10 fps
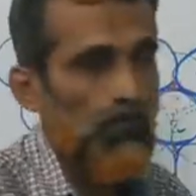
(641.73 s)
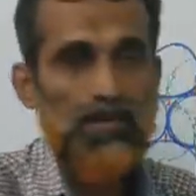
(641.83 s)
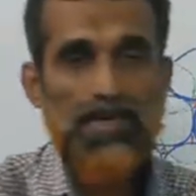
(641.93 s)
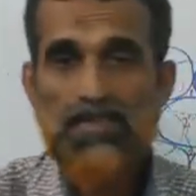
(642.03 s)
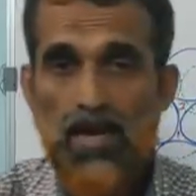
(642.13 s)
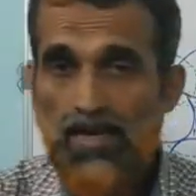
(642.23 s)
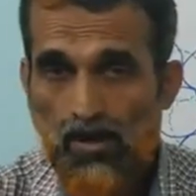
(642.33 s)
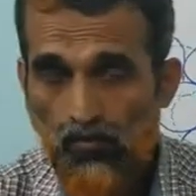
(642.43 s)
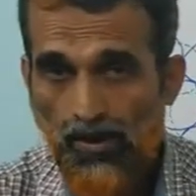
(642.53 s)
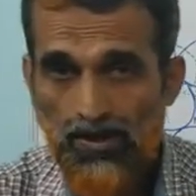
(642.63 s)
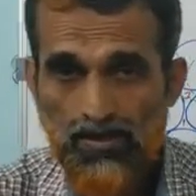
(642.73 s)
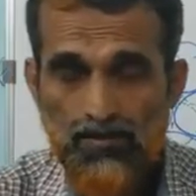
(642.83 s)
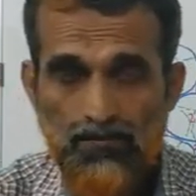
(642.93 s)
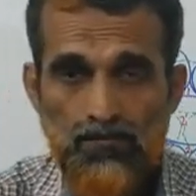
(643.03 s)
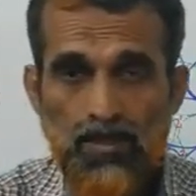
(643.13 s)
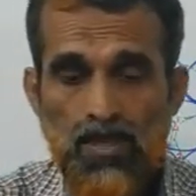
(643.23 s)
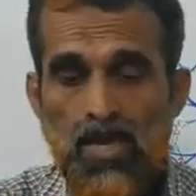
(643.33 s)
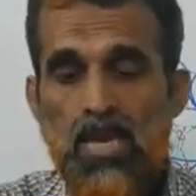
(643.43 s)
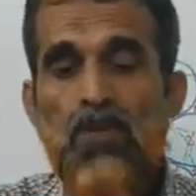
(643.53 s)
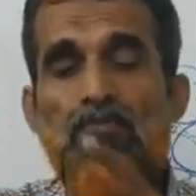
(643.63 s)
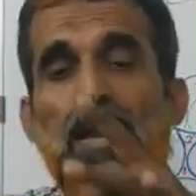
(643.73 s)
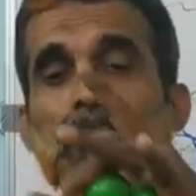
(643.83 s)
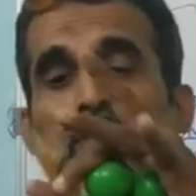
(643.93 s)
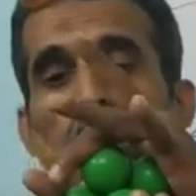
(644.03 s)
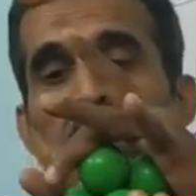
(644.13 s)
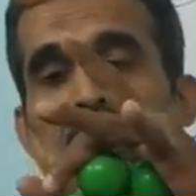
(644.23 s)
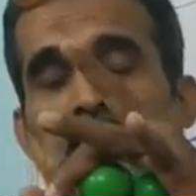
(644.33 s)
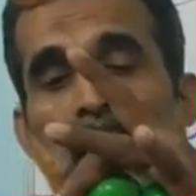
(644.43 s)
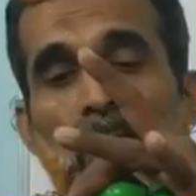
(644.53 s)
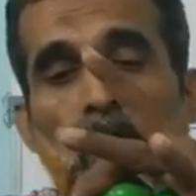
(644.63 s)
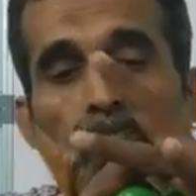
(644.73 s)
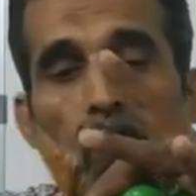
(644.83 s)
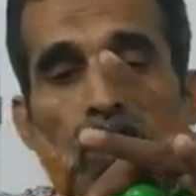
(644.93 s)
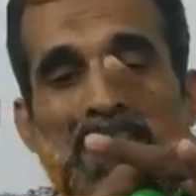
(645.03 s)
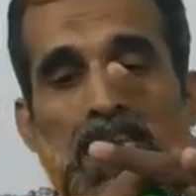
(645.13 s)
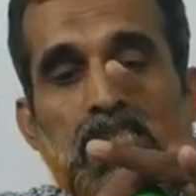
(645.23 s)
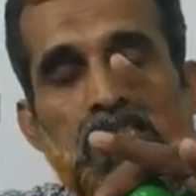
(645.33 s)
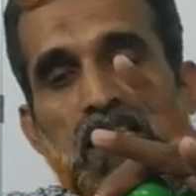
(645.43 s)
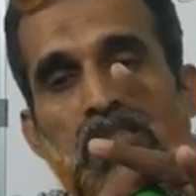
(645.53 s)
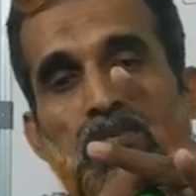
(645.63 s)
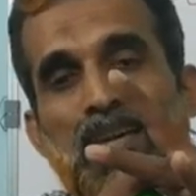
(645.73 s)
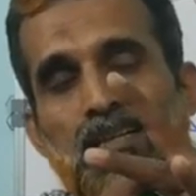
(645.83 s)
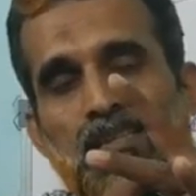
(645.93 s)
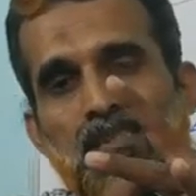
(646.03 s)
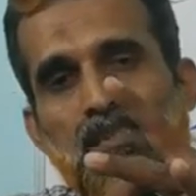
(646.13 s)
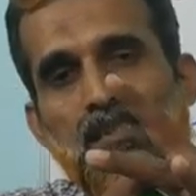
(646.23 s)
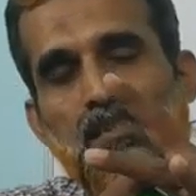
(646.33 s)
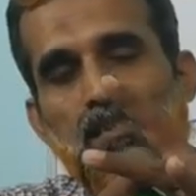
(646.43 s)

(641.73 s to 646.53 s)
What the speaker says: of tetrahedral void, if I join the center of all these 6 spheres,